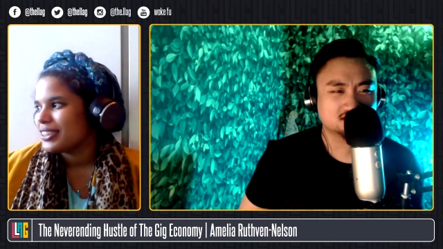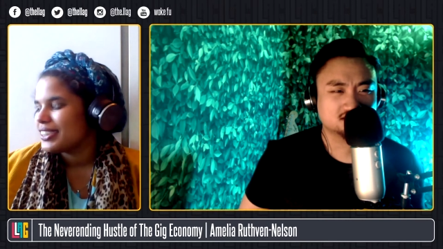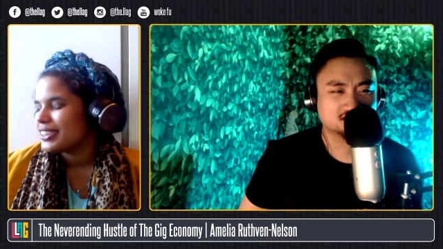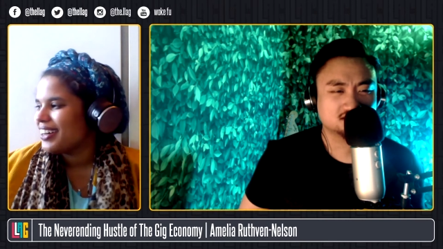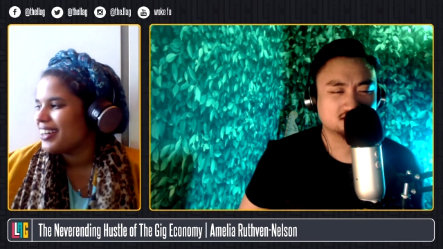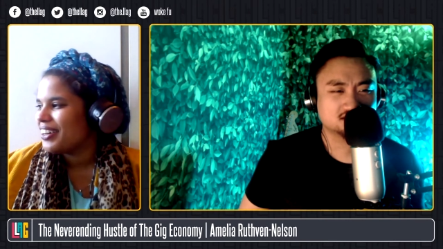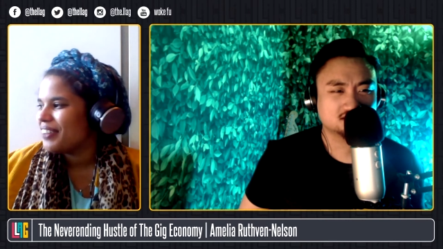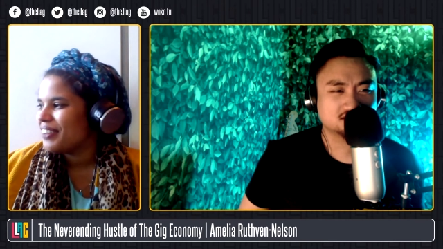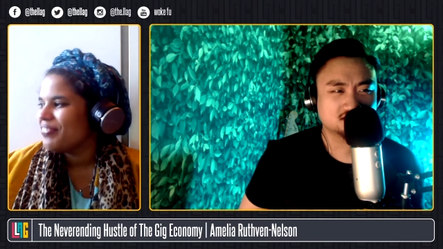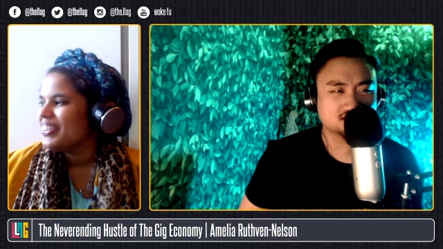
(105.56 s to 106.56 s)

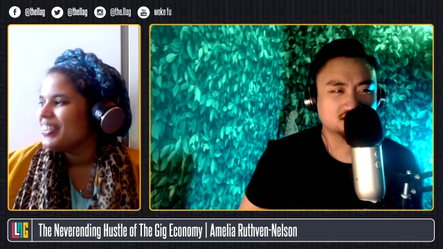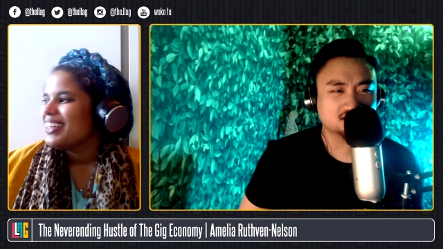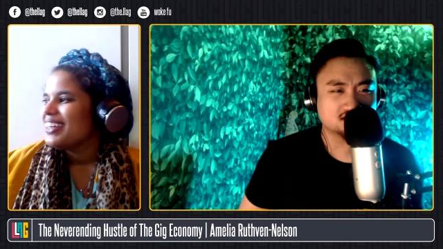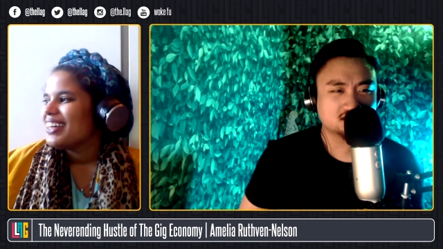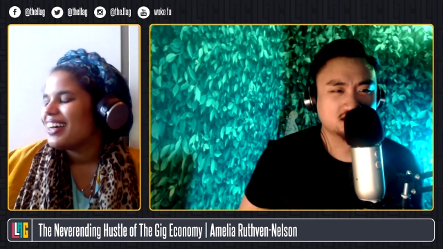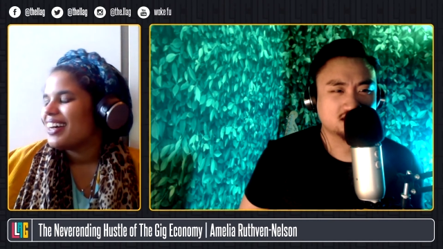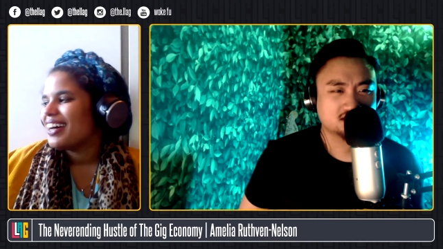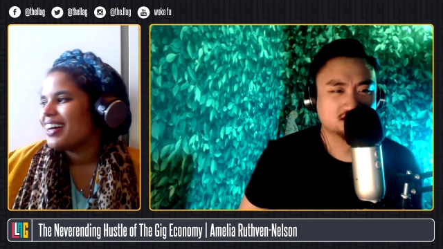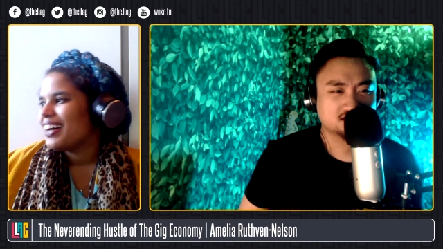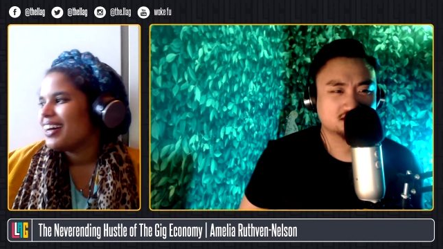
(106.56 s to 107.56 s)
Speaker 1: Um,
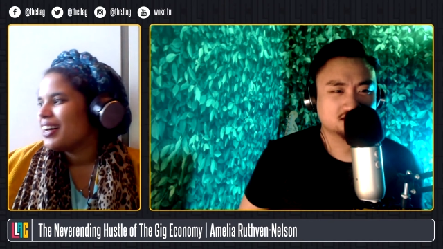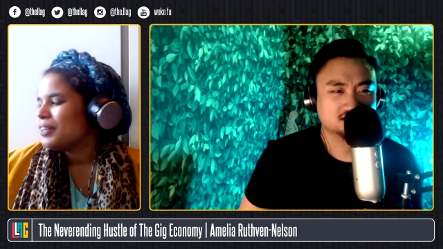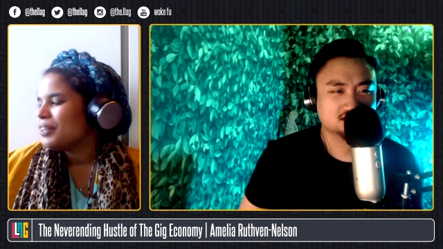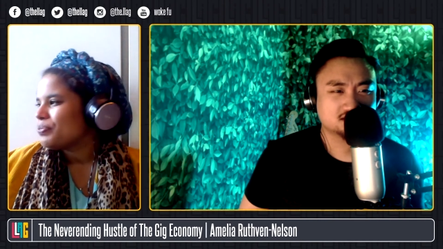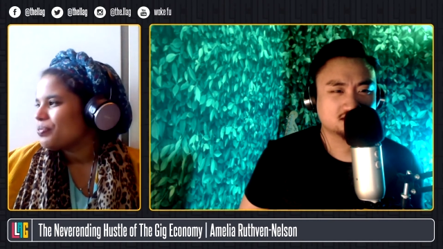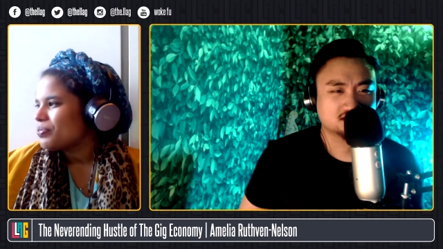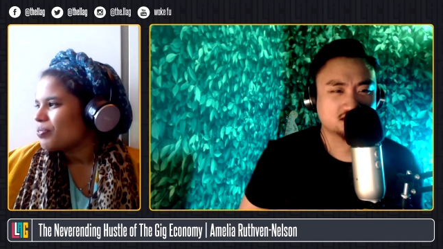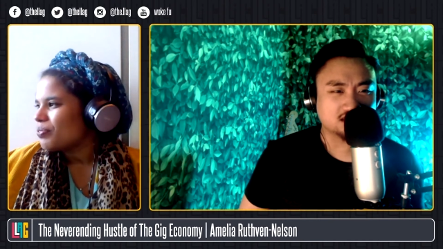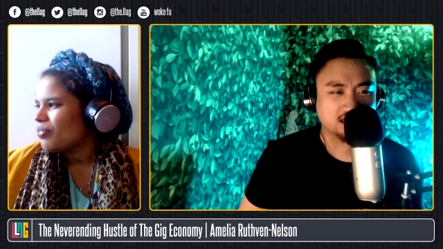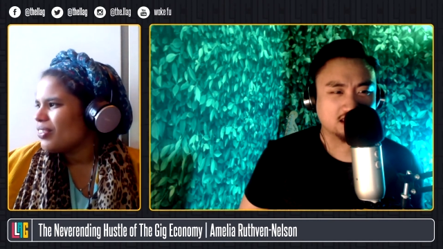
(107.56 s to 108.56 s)
uh,
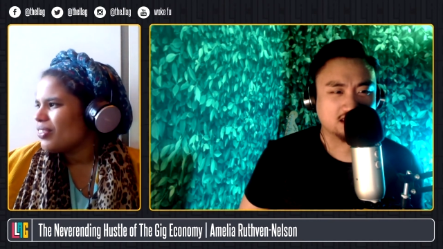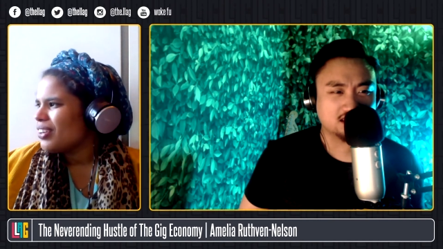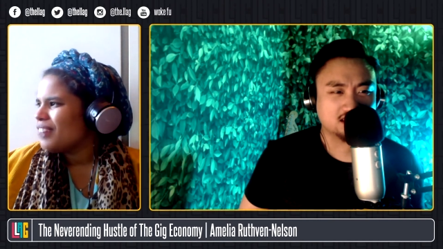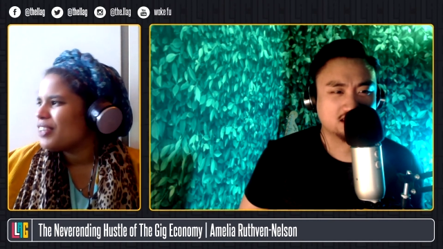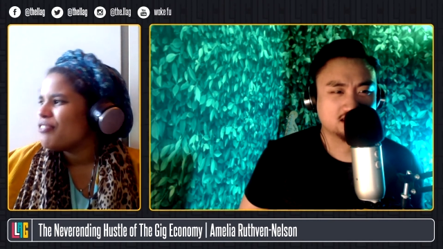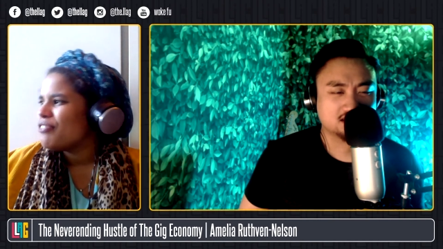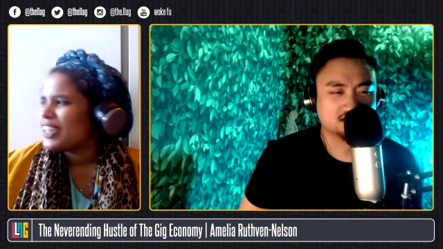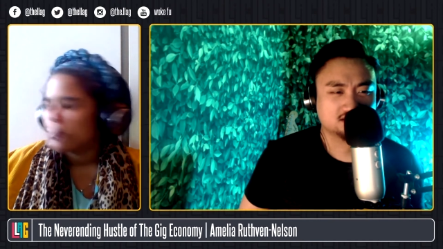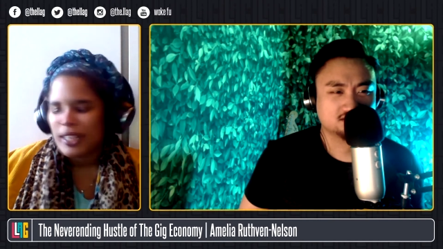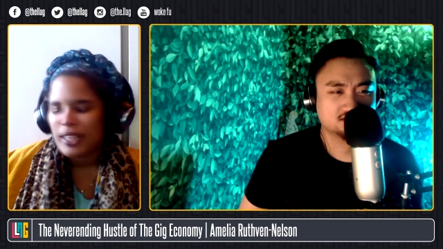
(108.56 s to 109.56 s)
I've done face
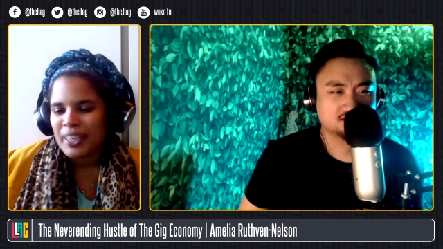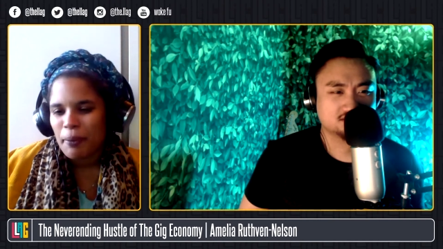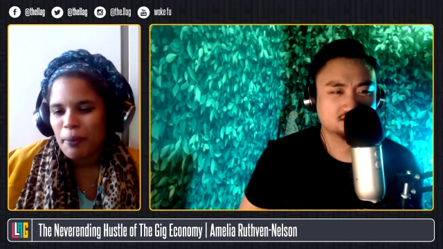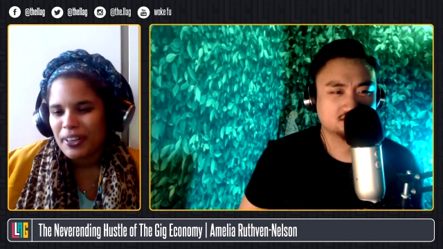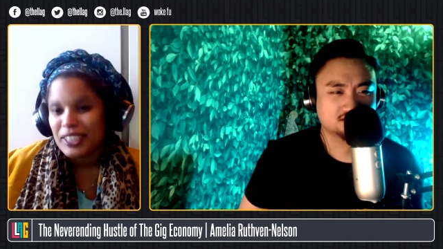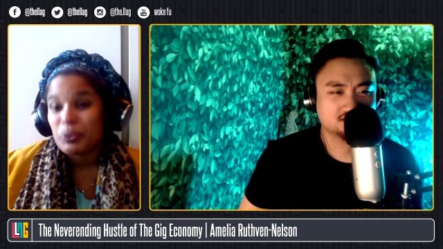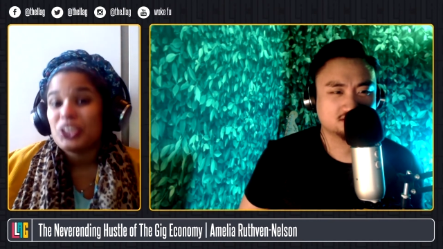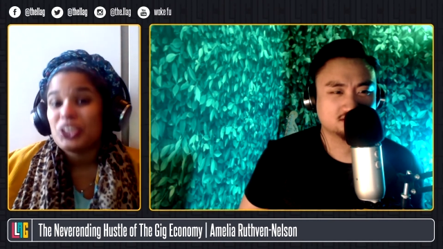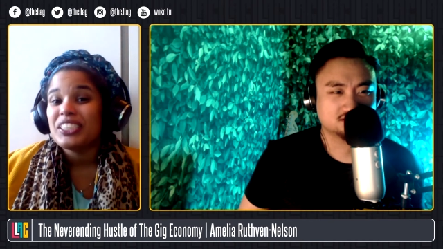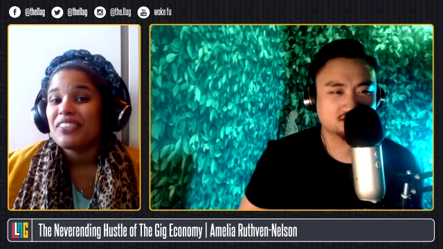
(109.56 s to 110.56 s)
painting parties, which
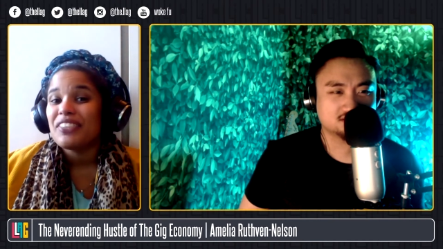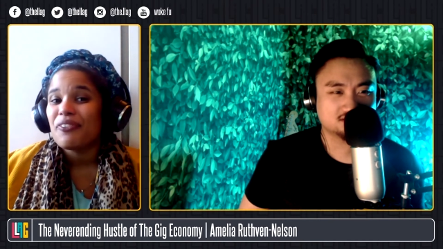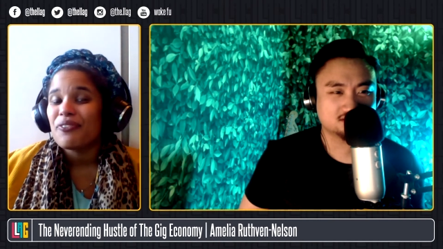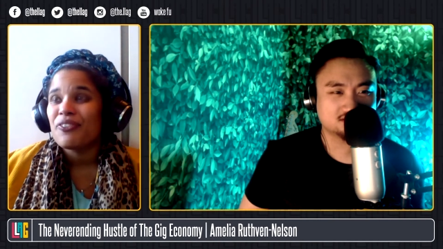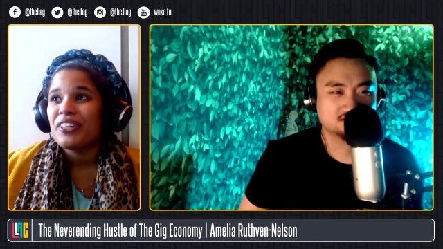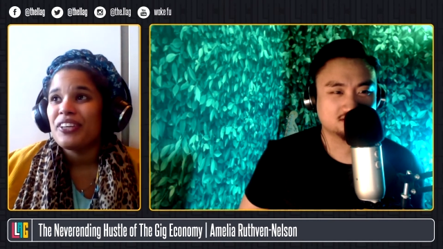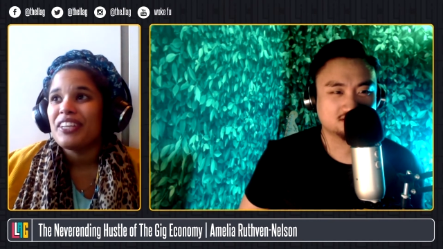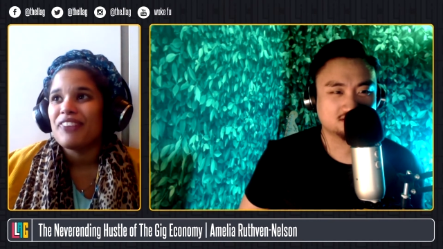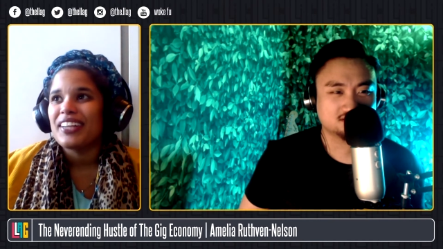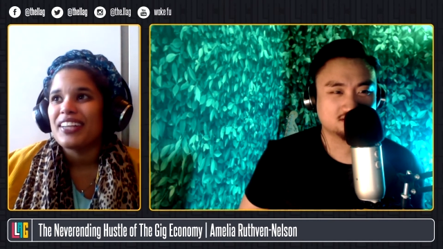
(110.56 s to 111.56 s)
is really
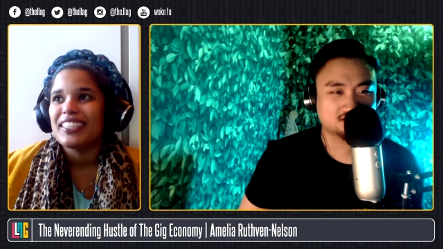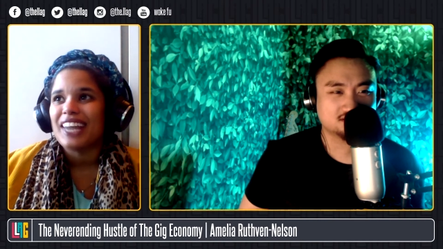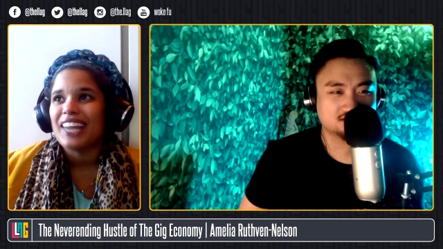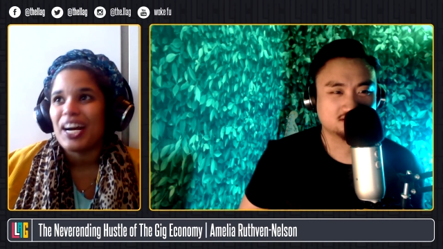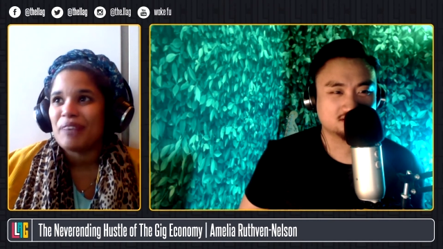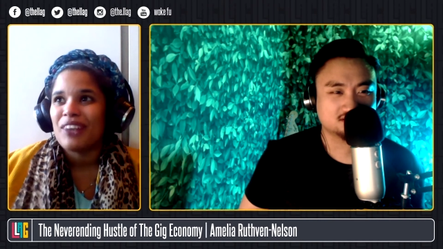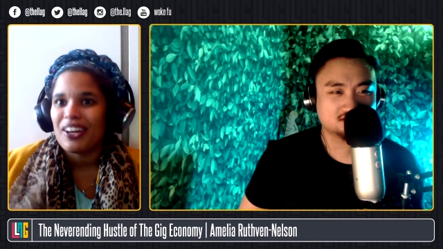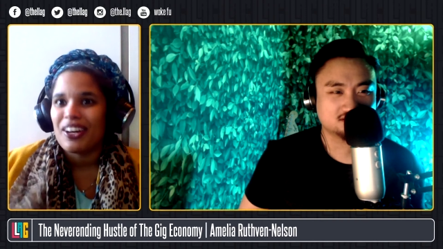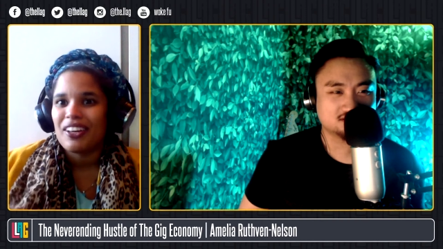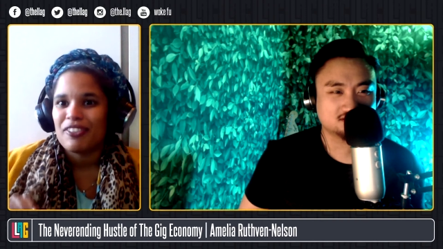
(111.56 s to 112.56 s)
fun because I'm not
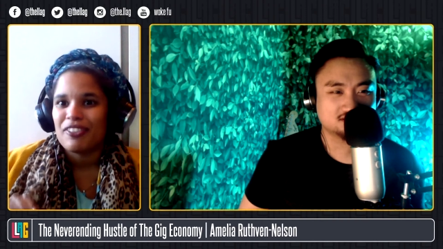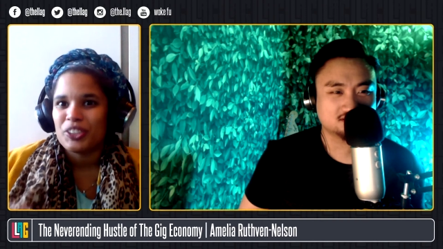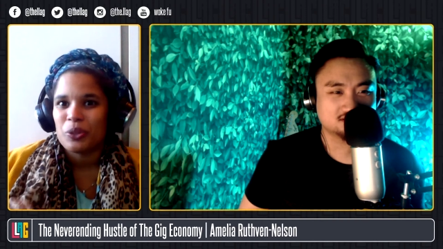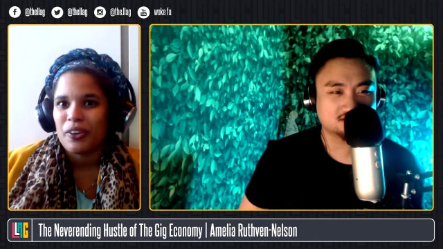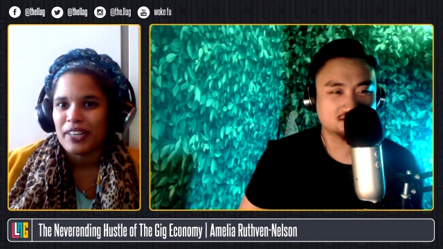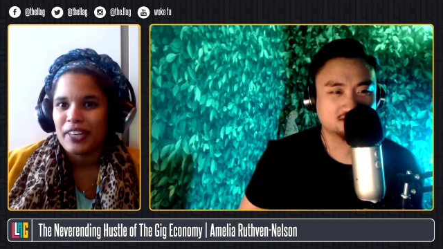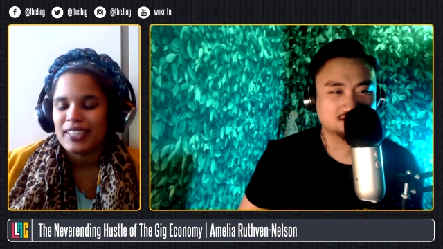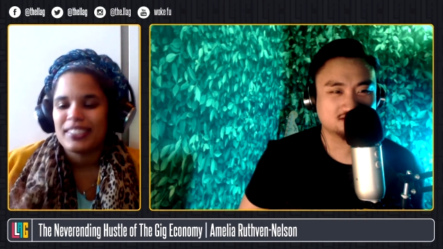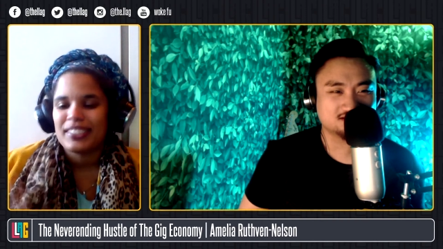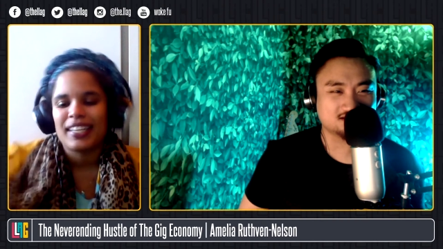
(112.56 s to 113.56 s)
a visual artist.
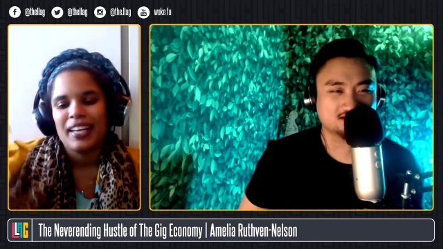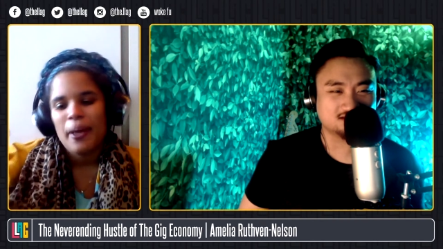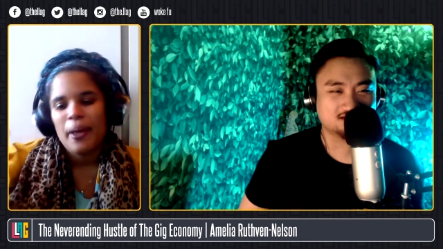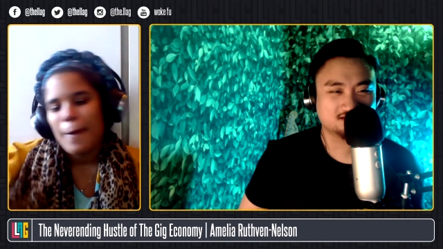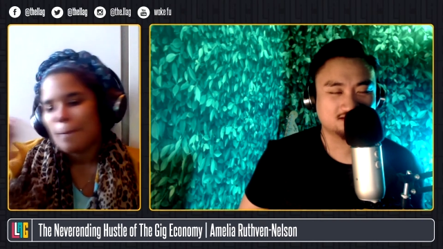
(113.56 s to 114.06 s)
Like, uh-huh.